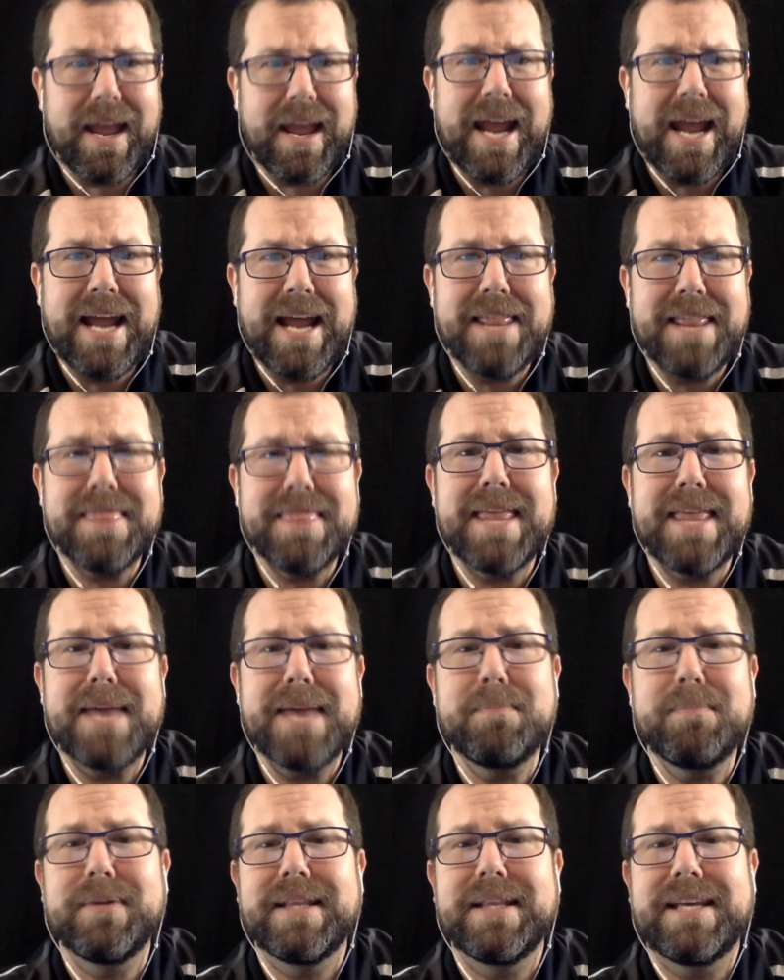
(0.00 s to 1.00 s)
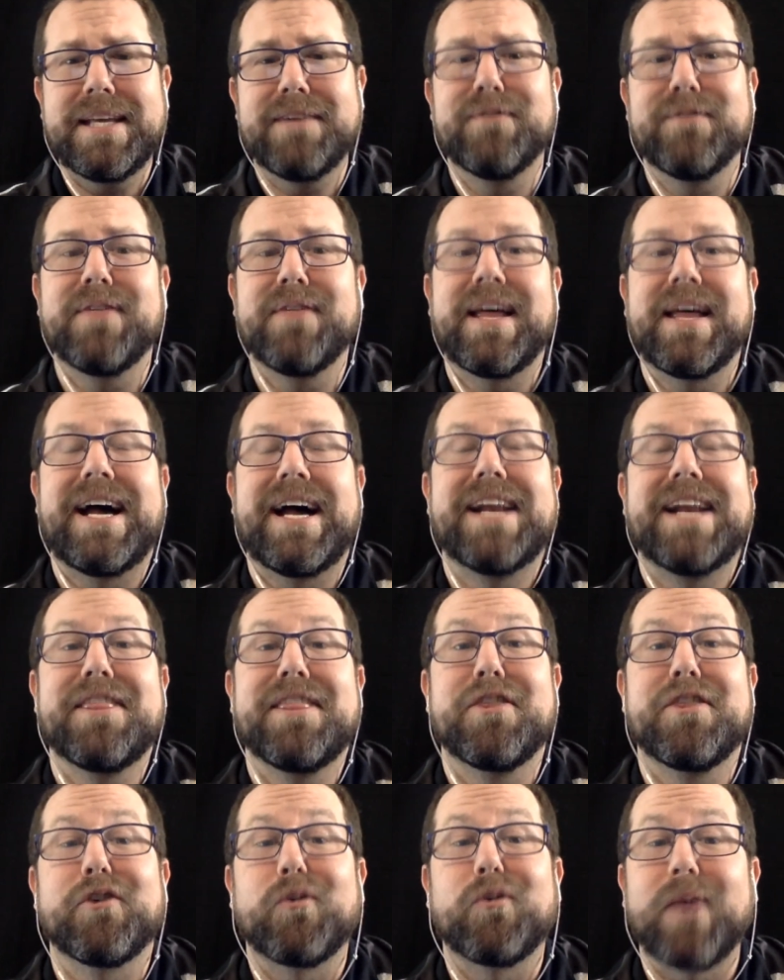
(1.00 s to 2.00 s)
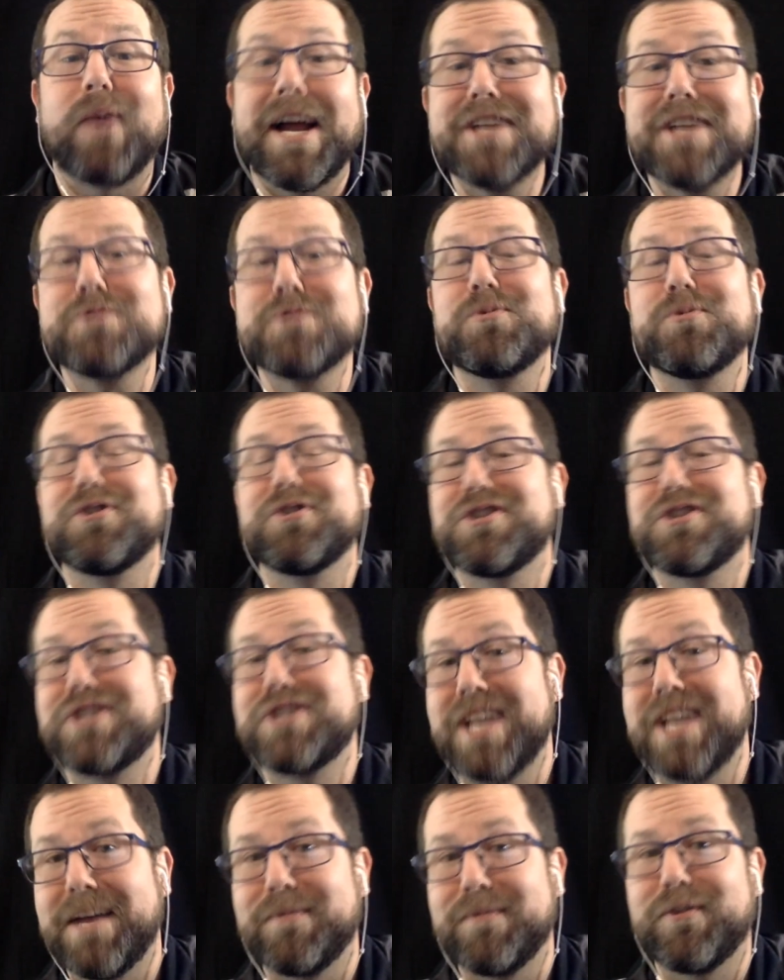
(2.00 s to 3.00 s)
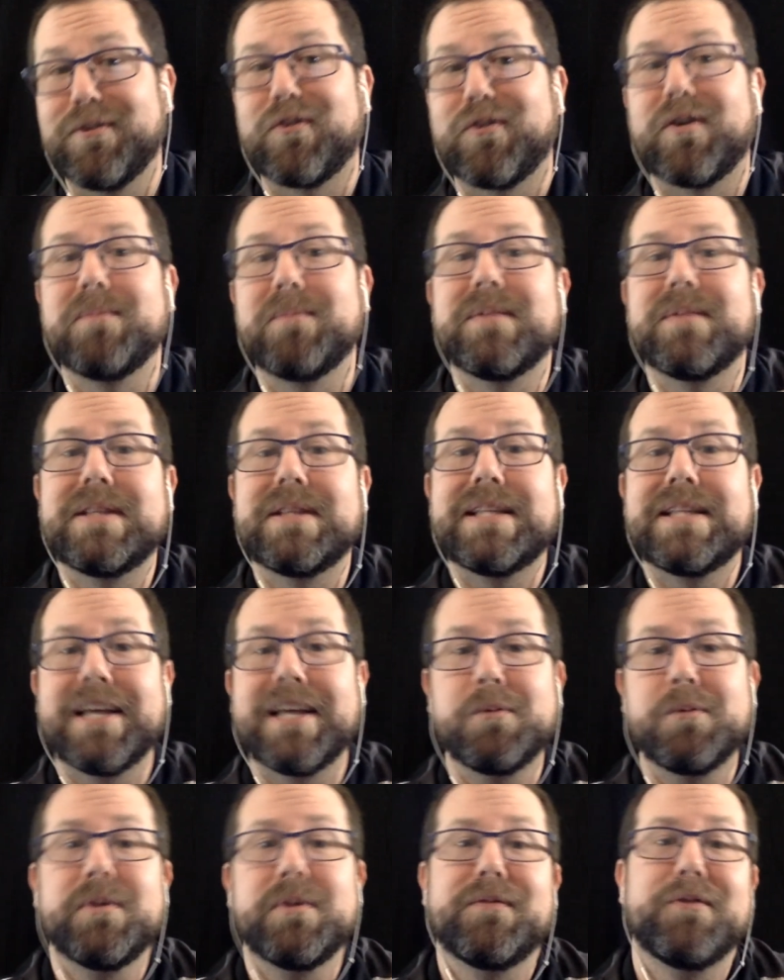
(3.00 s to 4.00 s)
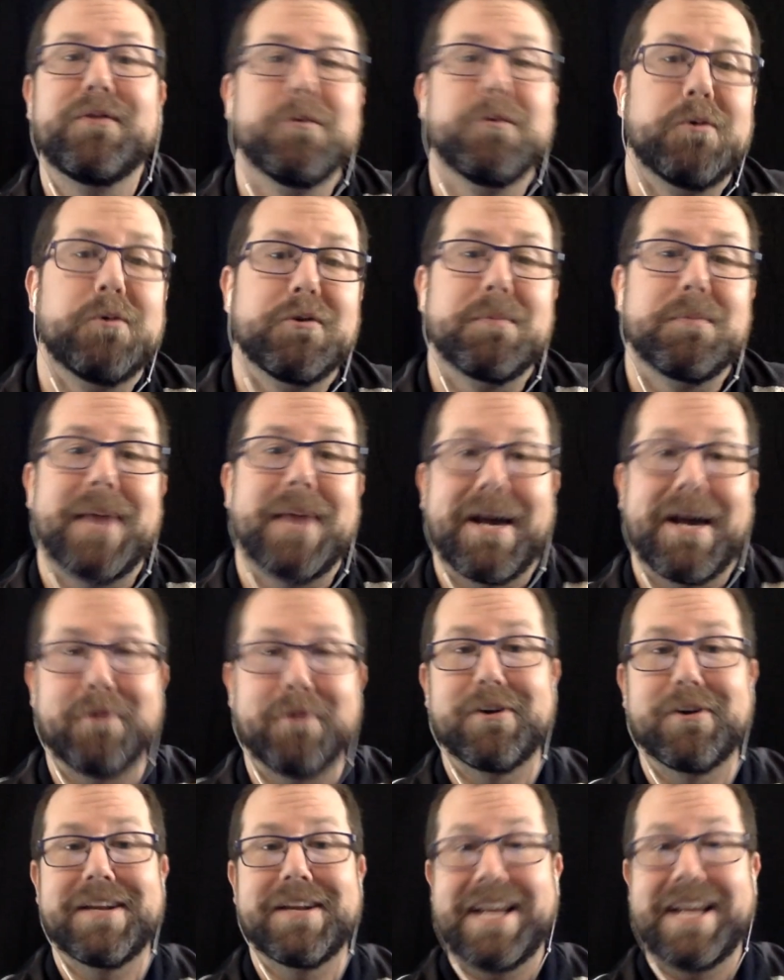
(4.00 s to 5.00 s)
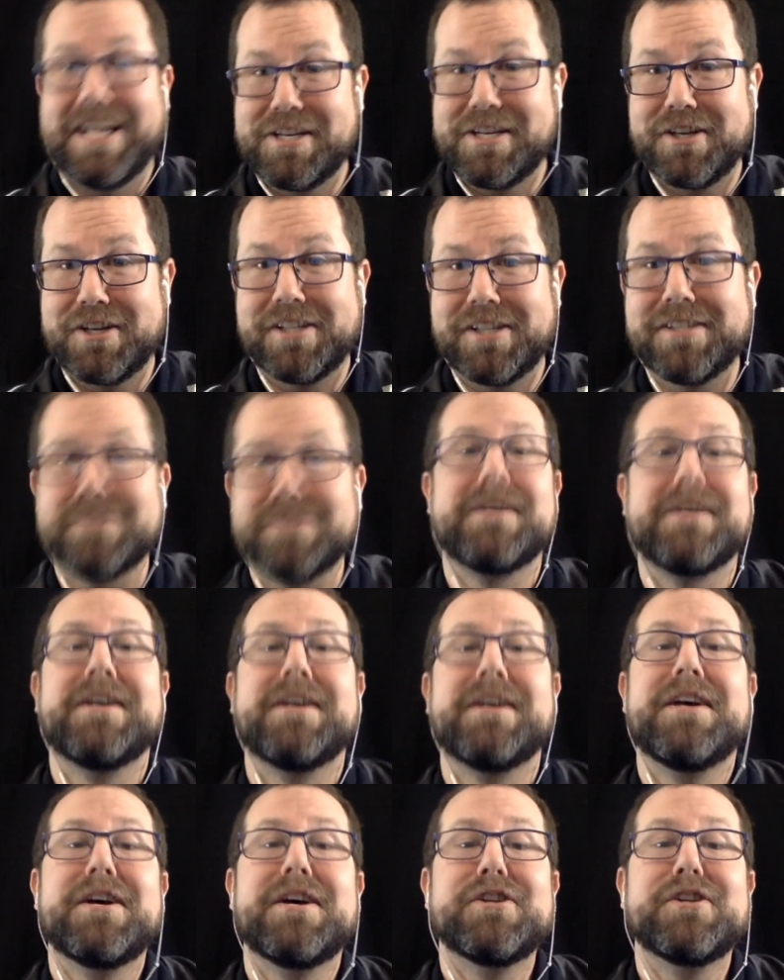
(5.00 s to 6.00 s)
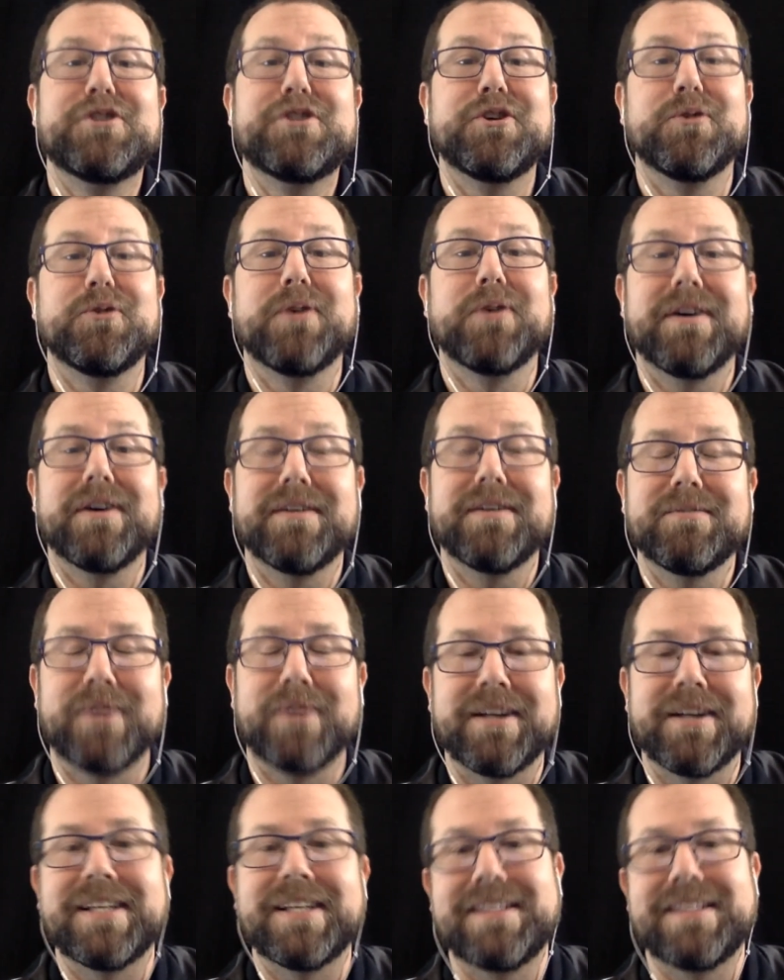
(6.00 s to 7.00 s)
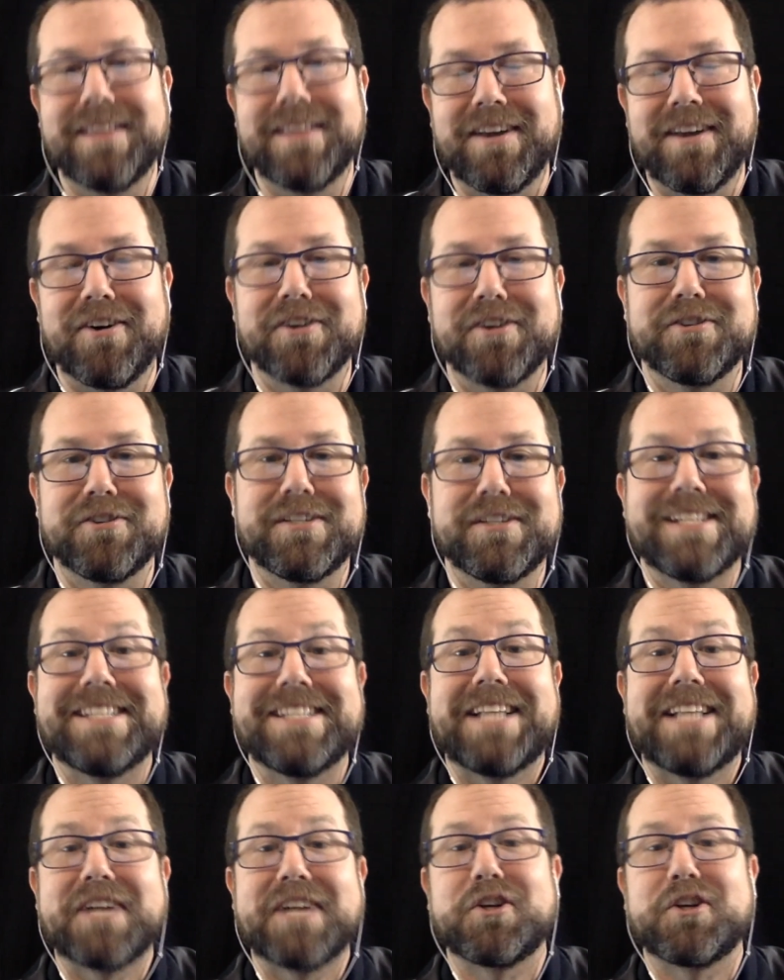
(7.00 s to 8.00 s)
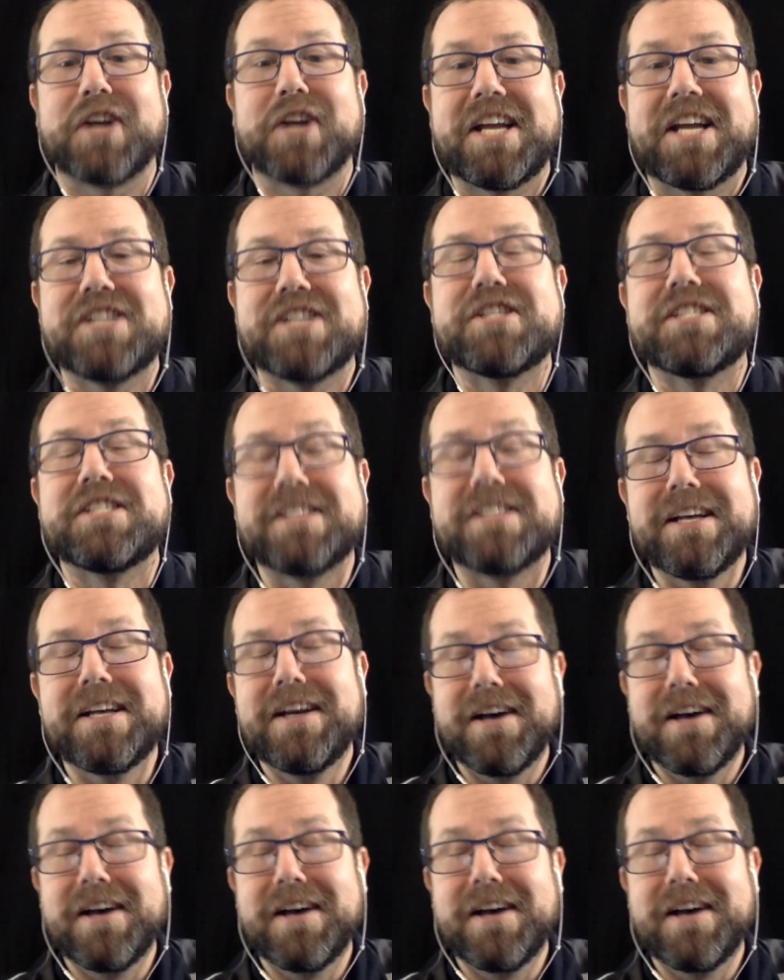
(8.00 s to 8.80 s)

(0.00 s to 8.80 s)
and they believe that the gradual shift from liquid-fueled powered engines to, well, the article says electric engines.